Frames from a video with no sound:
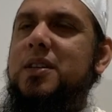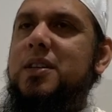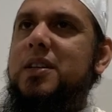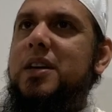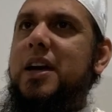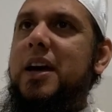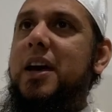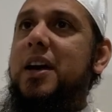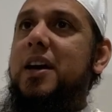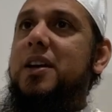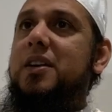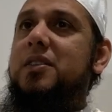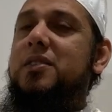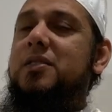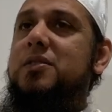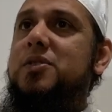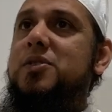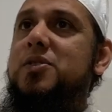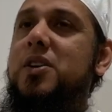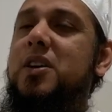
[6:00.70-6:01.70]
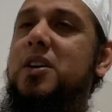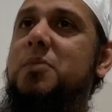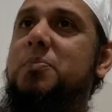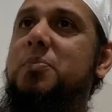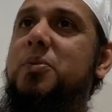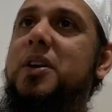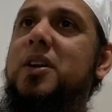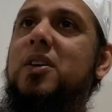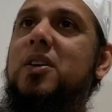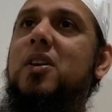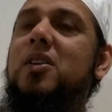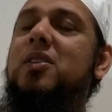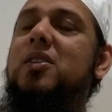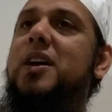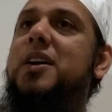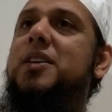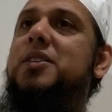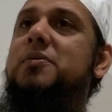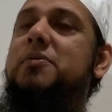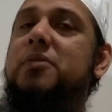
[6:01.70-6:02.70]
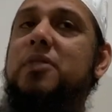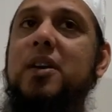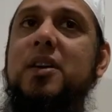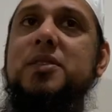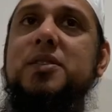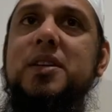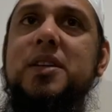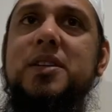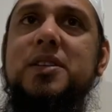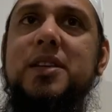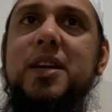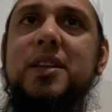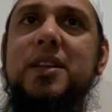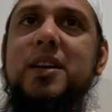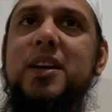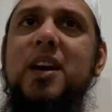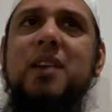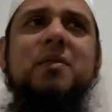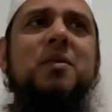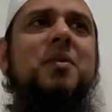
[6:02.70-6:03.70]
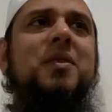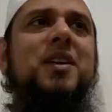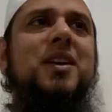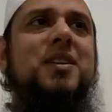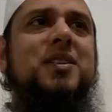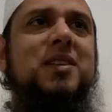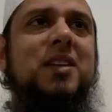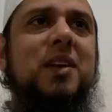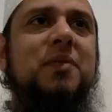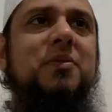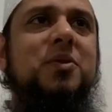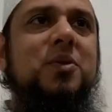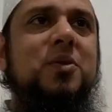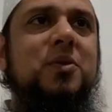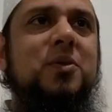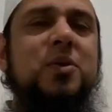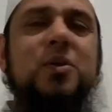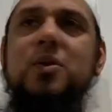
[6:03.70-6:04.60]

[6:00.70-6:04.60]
and started putting all kinds of thoughts in his head that everyone has left you, you're